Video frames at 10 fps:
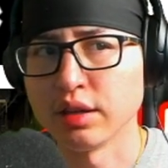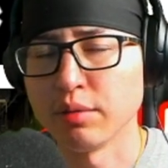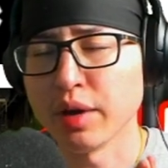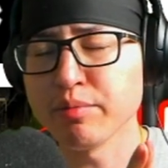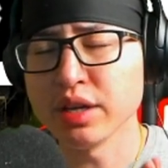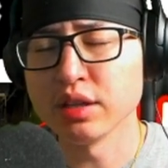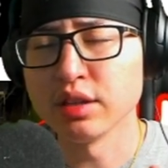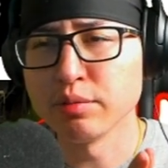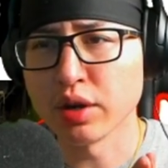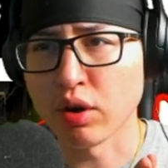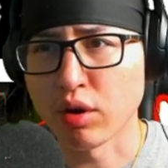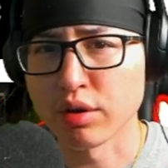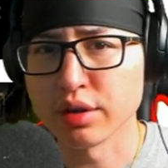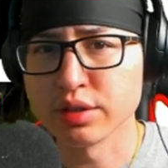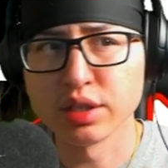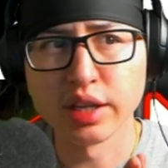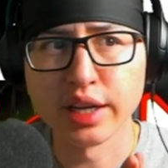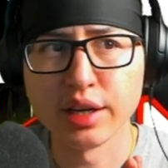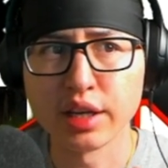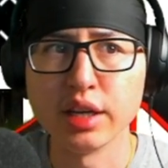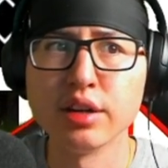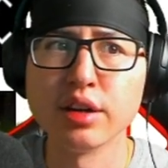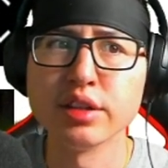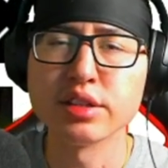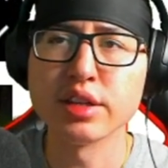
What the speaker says: might be a little bit harder to land Nikita on this